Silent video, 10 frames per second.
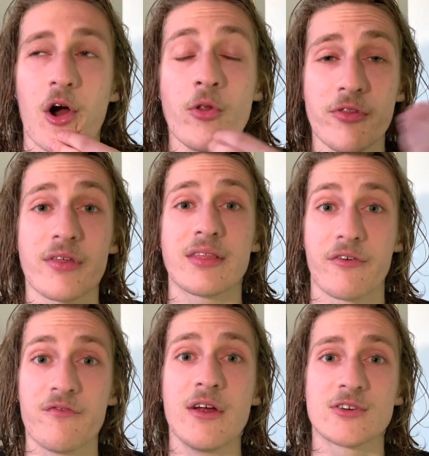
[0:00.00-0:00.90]
Like the
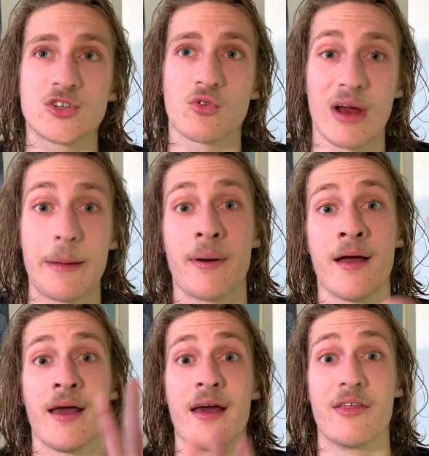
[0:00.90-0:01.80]
fierce grape.
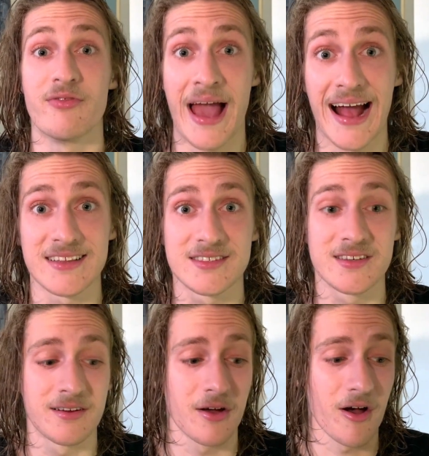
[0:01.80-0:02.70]
That's
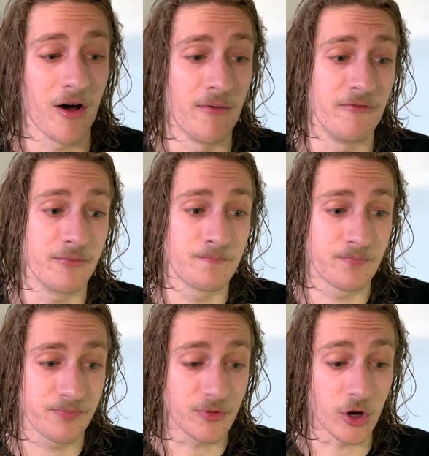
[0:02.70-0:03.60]
a
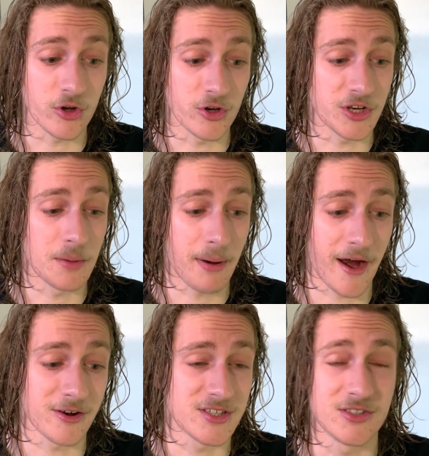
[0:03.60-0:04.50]
good
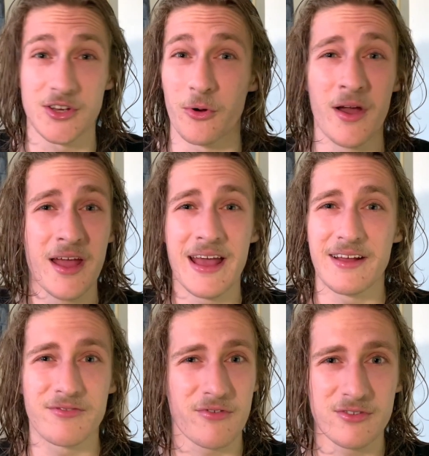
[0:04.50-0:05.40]
comparison too.
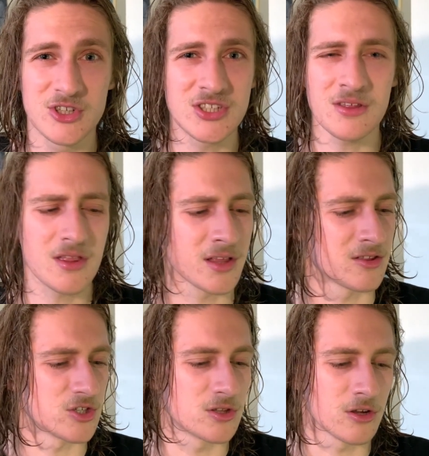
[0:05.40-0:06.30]
Just
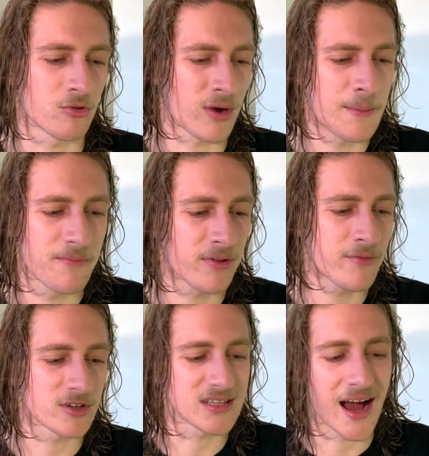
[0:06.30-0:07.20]
the grape
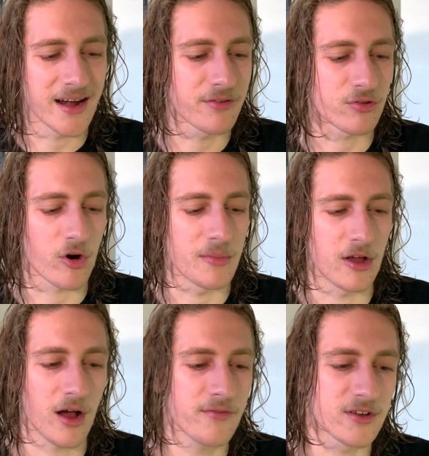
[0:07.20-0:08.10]
flavor is kind of throwing me
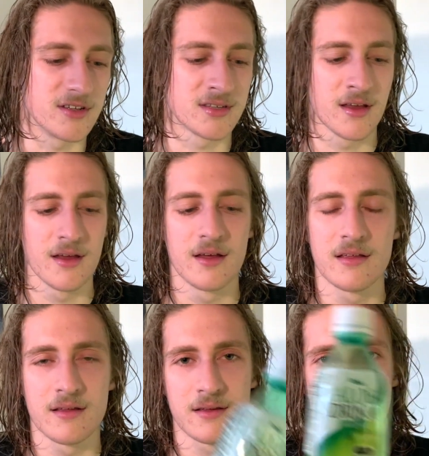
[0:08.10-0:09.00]
off because,
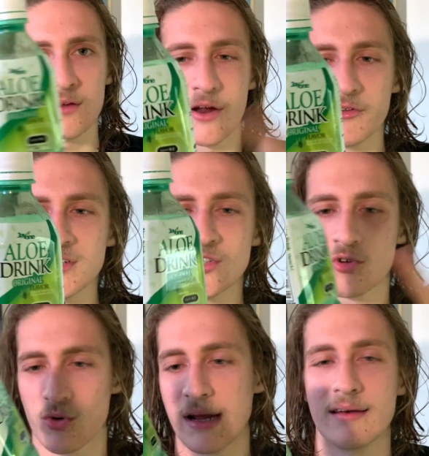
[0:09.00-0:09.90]
you know, this is
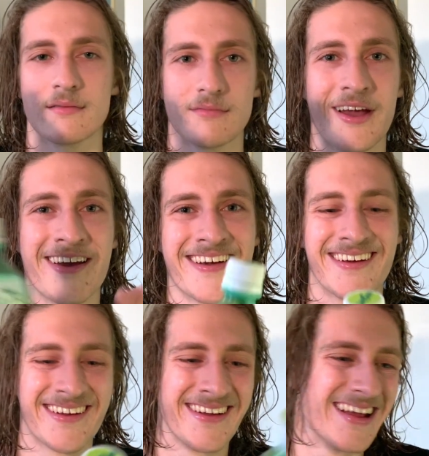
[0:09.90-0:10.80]
green.
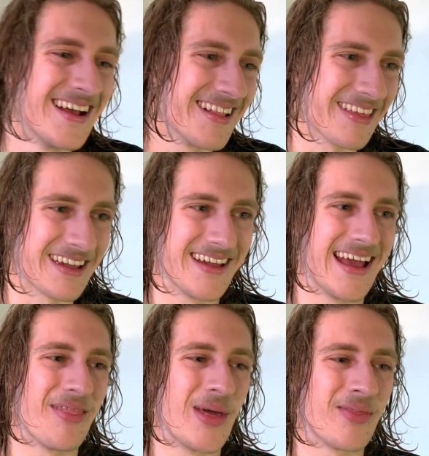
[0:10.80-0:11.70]
Like,
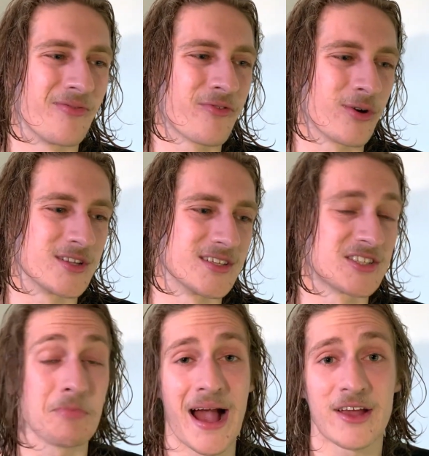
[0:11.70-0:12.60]
and then for it to
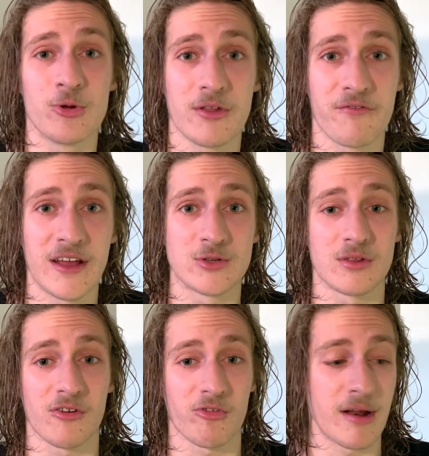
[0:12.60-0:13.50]
smack you in the face with
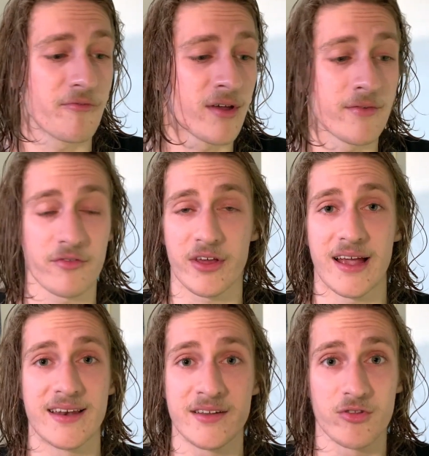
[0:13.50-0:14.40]
a grape flavor, if like
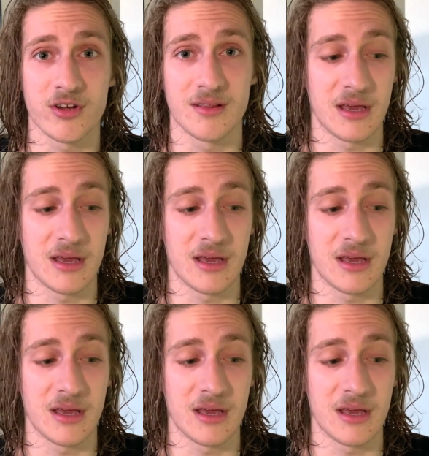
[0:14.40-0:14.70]
I didn't look in the